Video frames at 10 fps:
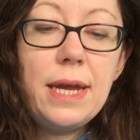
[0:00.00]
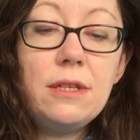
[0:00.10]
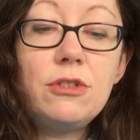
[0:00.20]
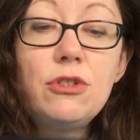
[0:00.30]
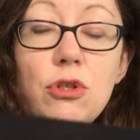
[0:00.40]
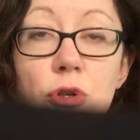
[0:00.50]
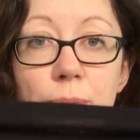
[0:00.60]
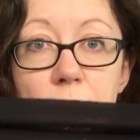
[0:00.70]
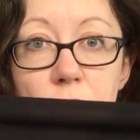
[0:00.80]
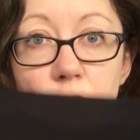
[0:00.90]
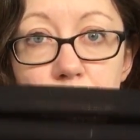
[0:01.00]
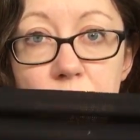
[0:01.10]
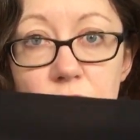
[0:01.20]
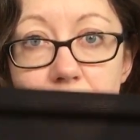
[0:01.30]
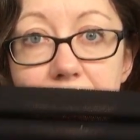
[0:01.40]
It's super
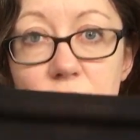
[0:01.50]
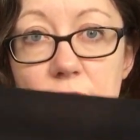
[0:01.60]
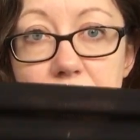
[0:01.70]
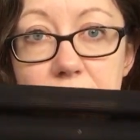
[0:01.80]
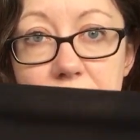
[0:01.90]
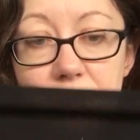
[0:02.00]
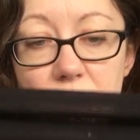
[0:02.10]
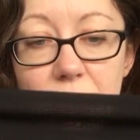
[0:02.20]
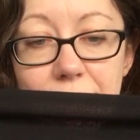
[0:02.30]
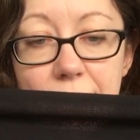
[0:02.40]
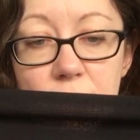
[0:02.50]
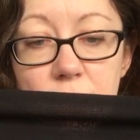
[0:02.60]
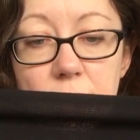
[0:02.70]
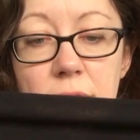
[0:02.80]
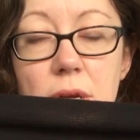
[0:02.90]
stretchy in this
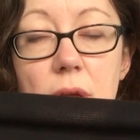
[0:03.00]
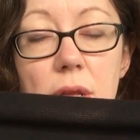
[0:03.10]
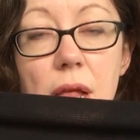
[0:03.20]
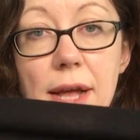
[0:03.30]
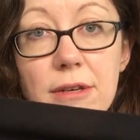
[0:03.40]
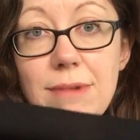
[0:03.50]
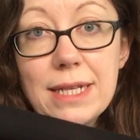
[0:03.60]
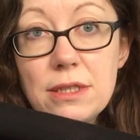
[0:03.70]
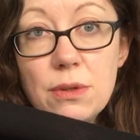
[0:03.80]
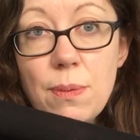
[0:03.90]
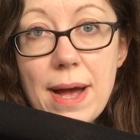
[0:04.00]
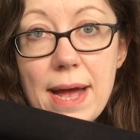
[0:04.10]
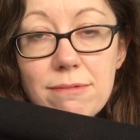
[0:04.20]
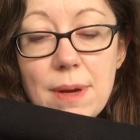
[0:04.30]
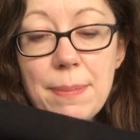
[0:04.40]
direction, like ready to
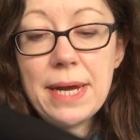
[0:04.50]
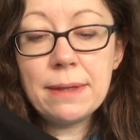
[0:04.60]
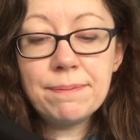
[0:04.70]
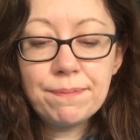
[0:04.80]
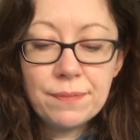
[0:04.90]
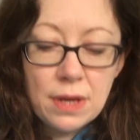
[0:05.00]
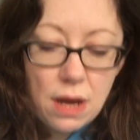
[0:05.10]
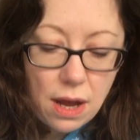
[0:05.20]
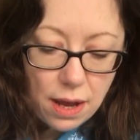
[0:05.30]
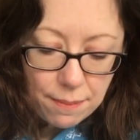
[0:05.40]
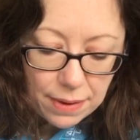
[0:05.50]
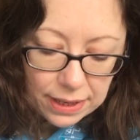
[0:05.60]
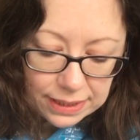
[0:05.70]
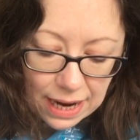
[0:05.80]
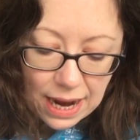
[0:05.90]
wear ribbing,
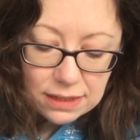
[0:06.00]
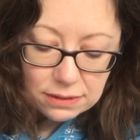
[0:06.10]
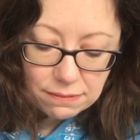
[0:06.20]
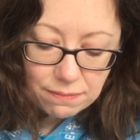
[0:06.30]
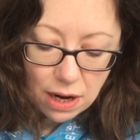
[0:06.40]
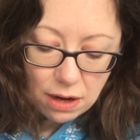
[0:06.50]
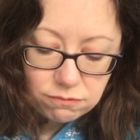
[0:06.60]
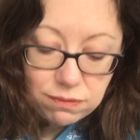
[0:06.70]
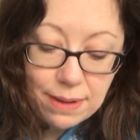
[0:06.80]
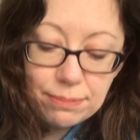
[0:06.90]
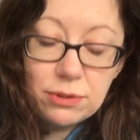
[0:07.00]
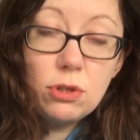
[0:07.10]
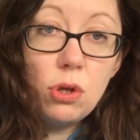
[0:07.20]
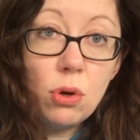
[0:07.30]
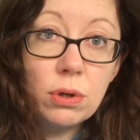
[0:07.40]
and it has a ribbed
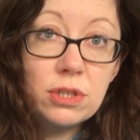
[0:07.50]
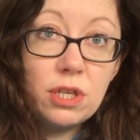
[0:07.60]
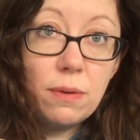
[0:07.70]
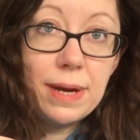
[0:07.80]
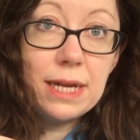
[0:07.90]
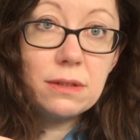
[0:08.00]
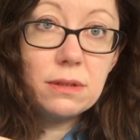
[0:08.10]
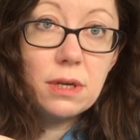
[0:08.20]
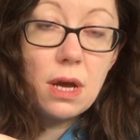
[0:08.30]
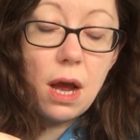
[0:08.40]
look to it,